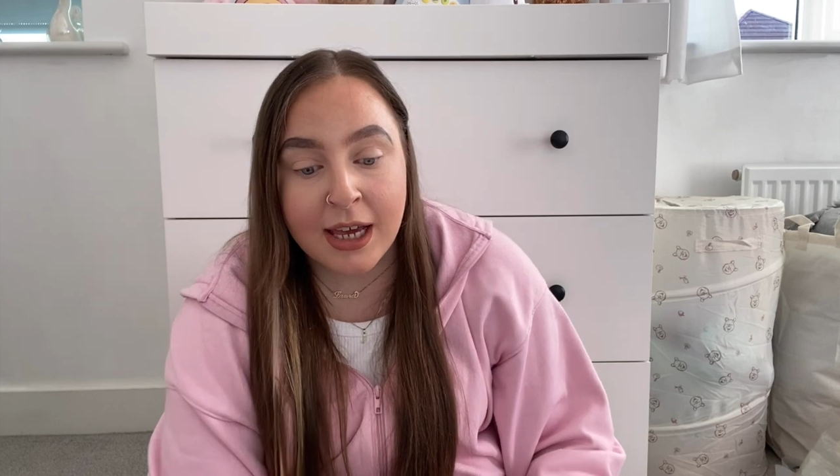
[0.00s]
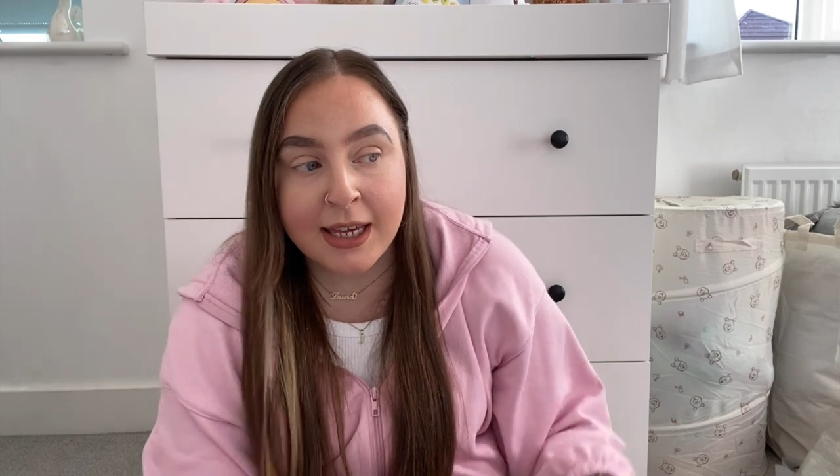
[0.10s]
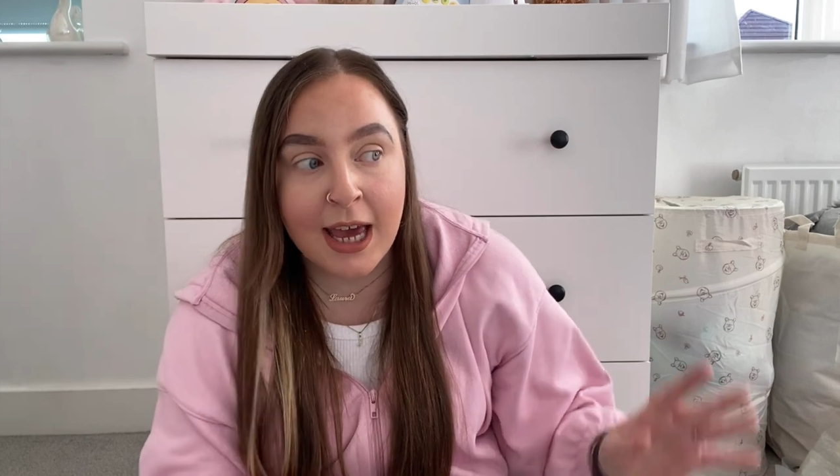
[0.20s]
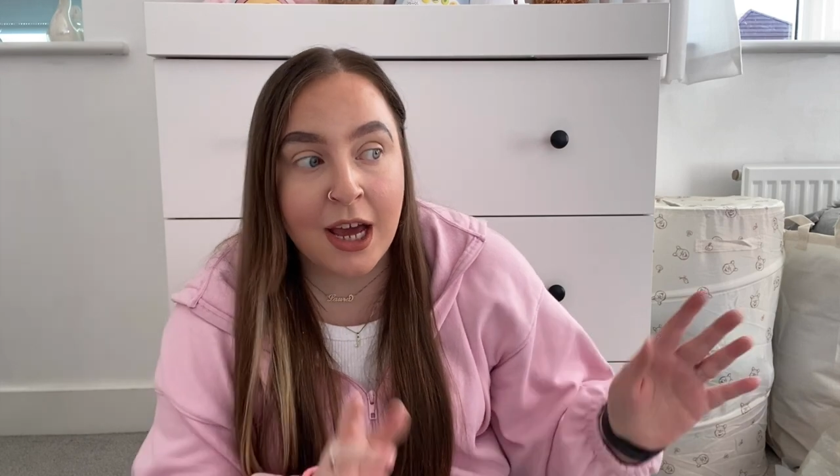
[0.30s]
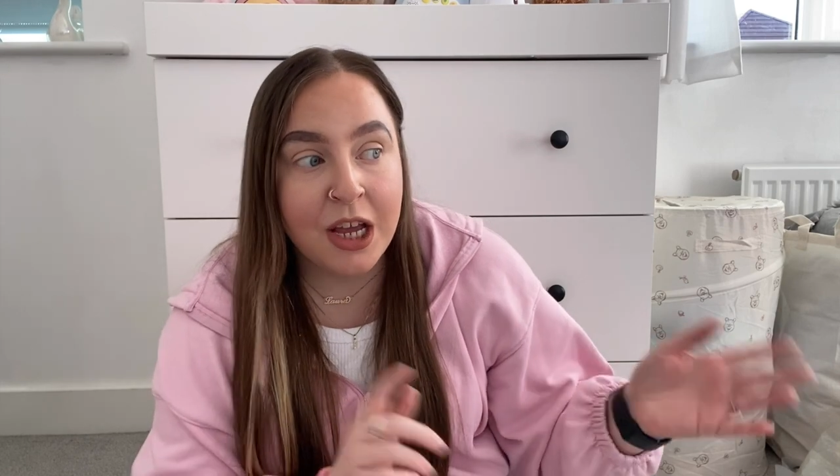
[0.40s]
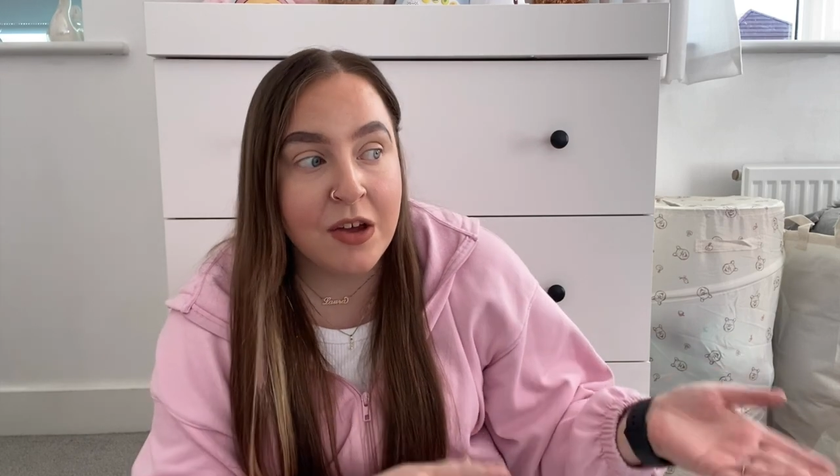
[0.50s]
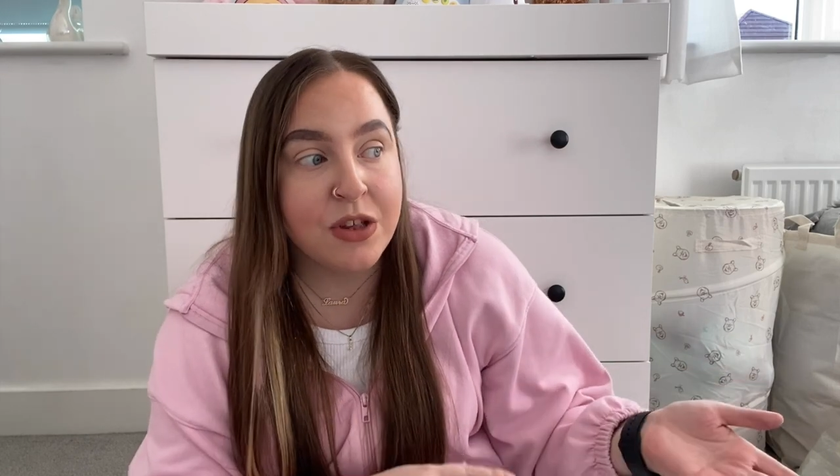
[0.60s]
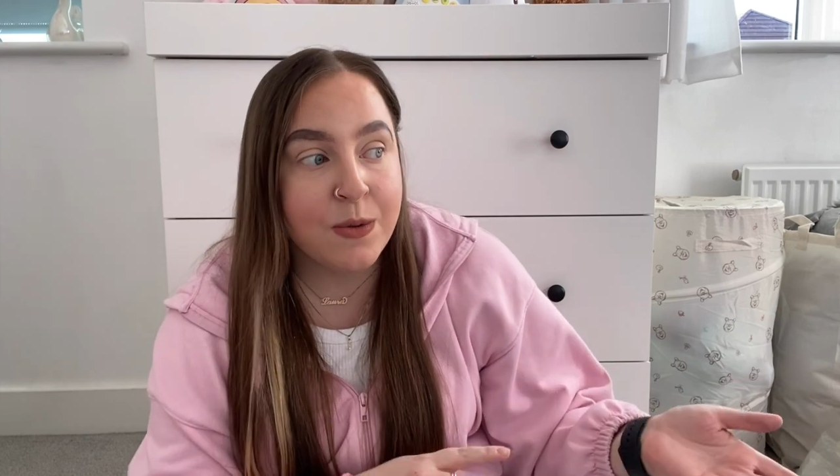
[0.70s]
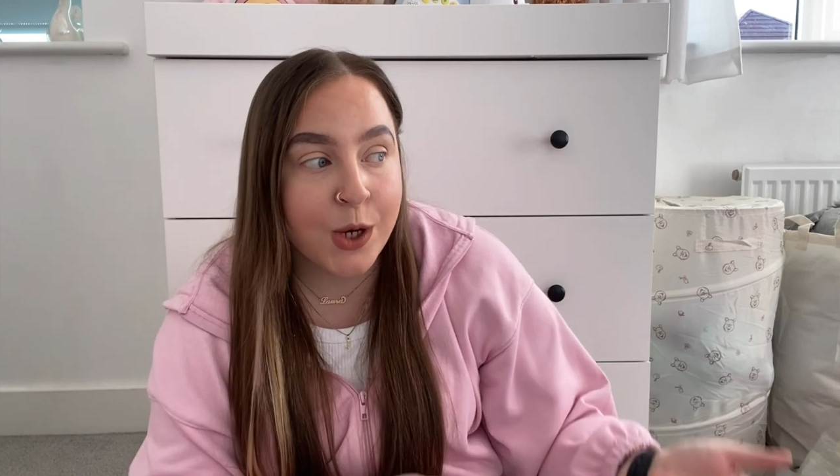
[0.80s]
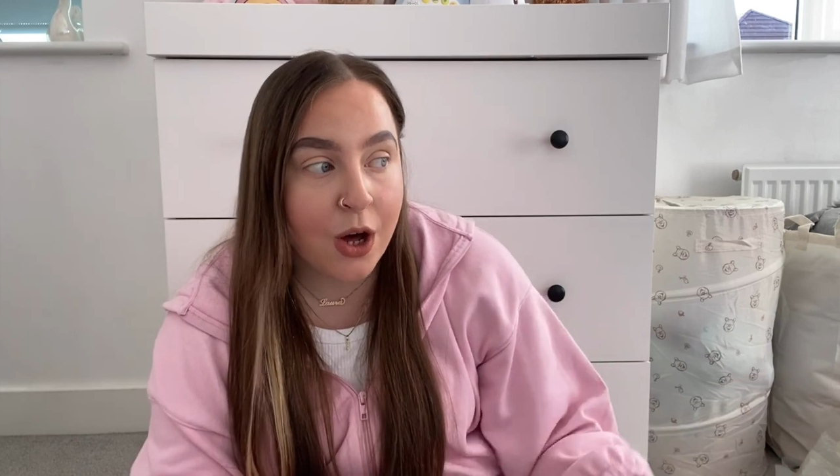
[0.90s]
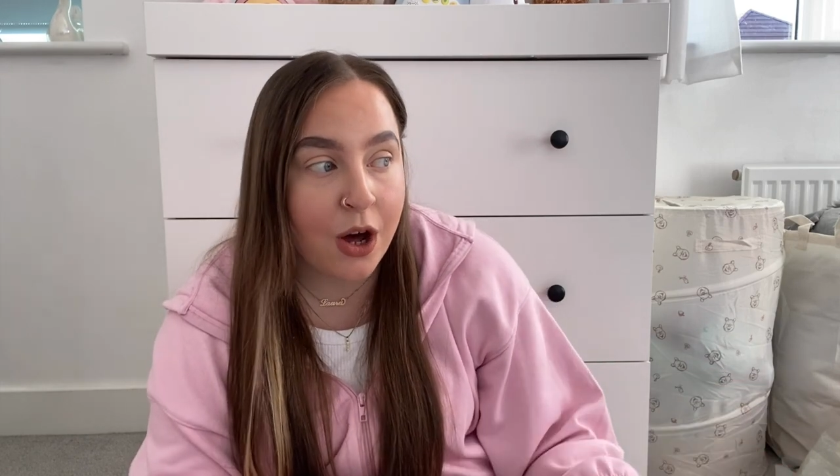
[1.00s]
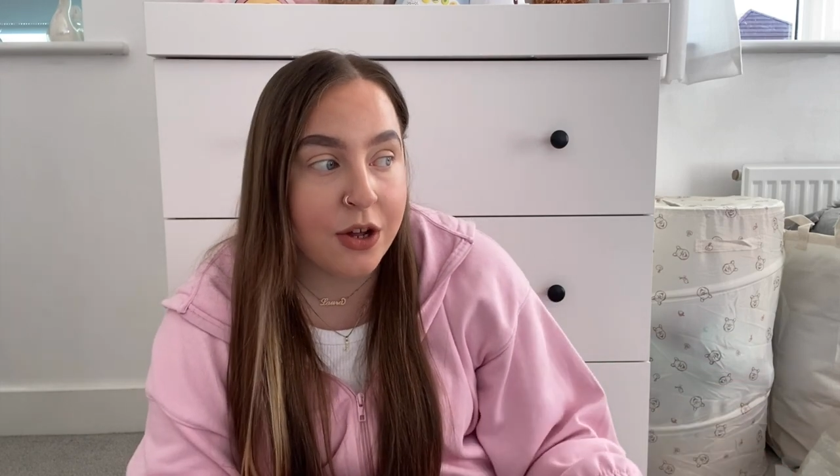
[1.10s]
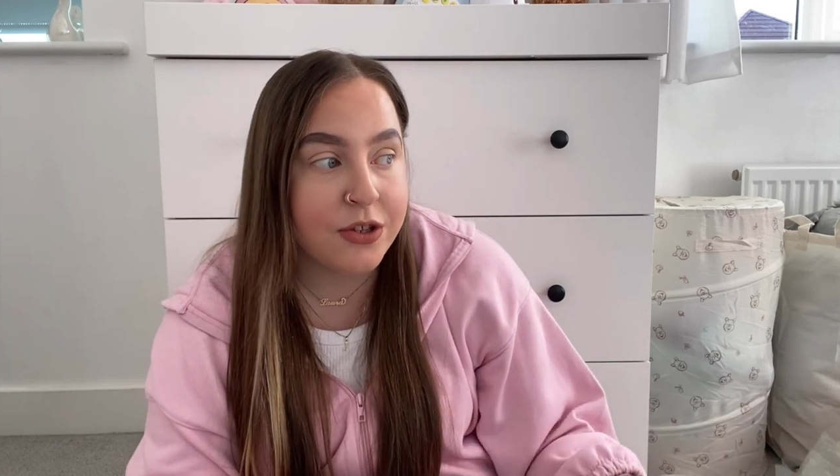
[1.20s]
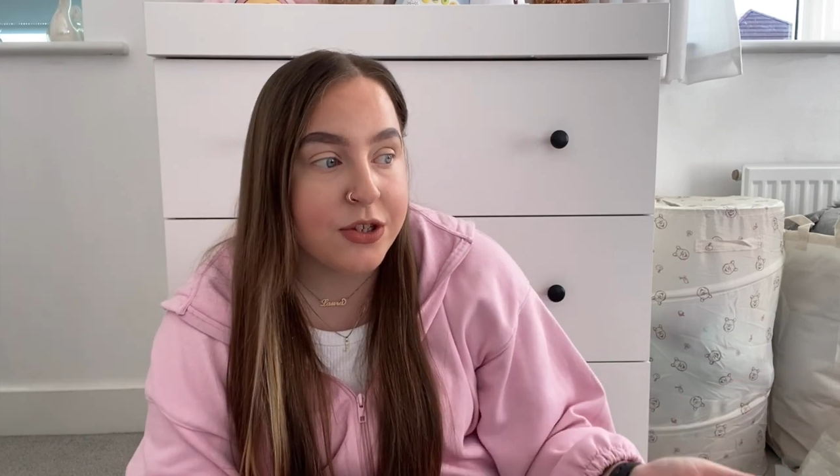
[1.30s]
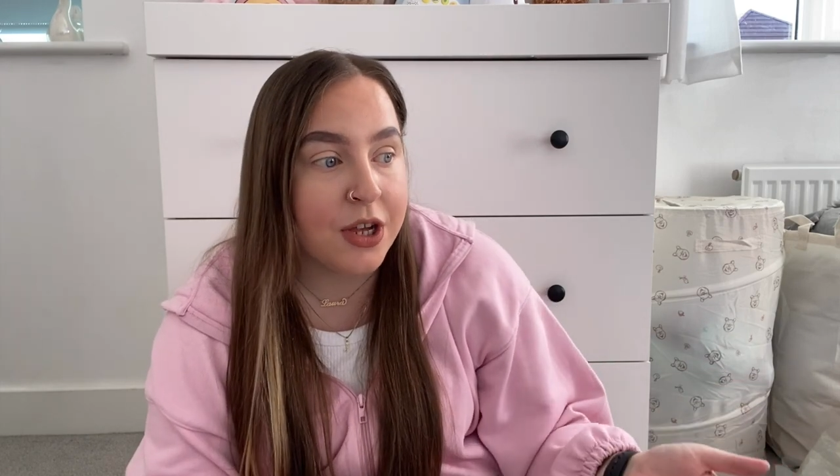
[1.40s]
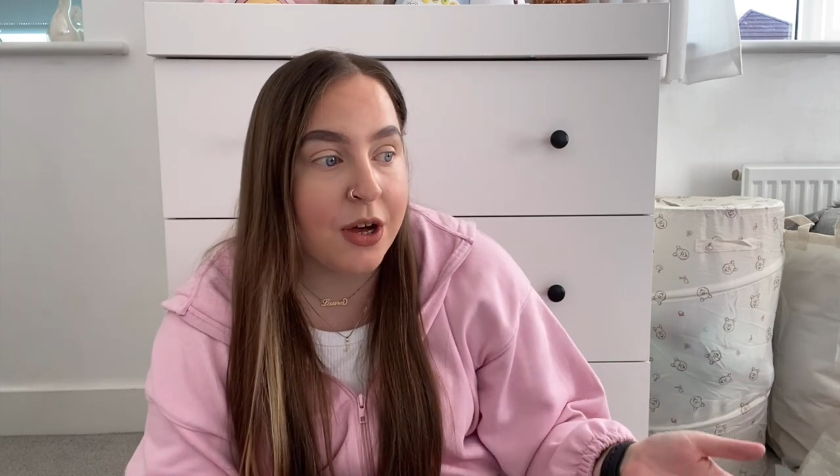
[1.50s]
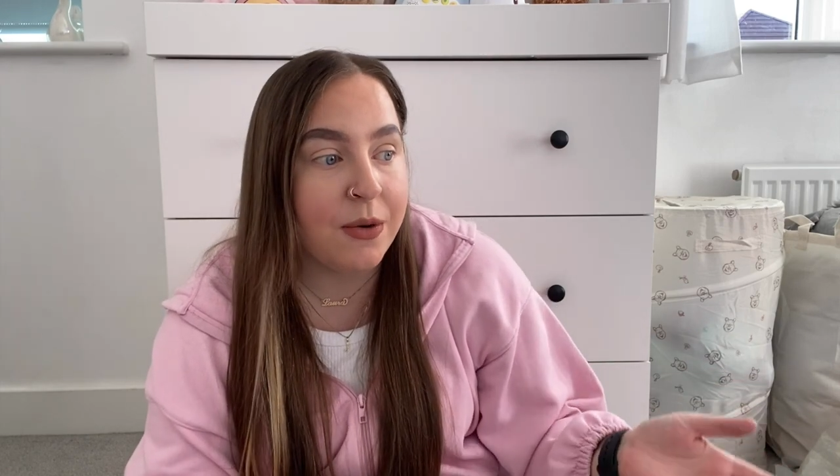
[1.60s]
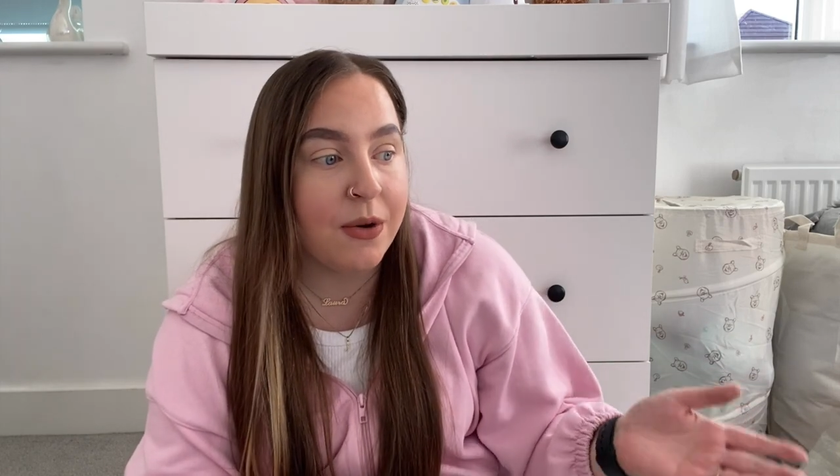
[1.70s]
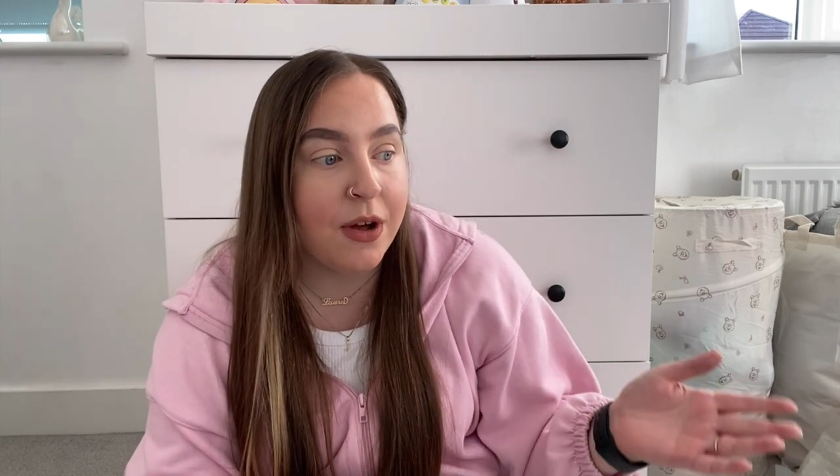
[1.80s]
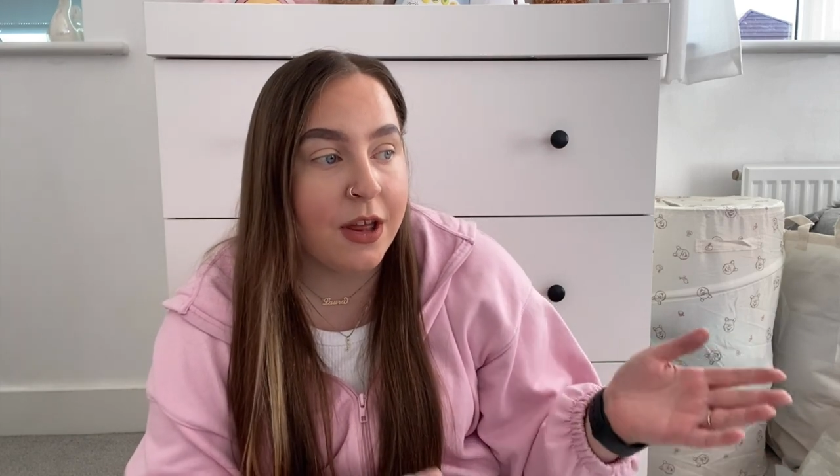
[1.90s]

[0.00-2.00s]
get her used to a cot. So